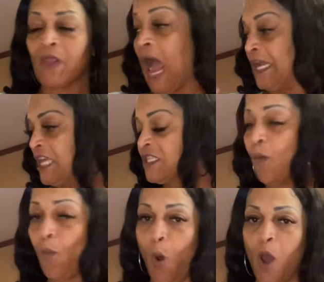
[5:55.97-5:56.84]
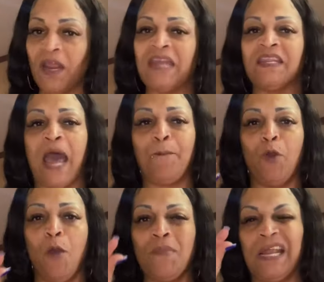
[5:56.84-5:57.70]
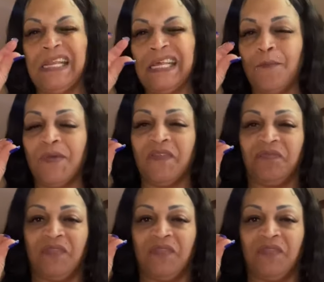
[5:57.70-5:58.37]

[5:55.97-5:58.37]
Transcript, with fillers: I did some water and then I put me a little bit of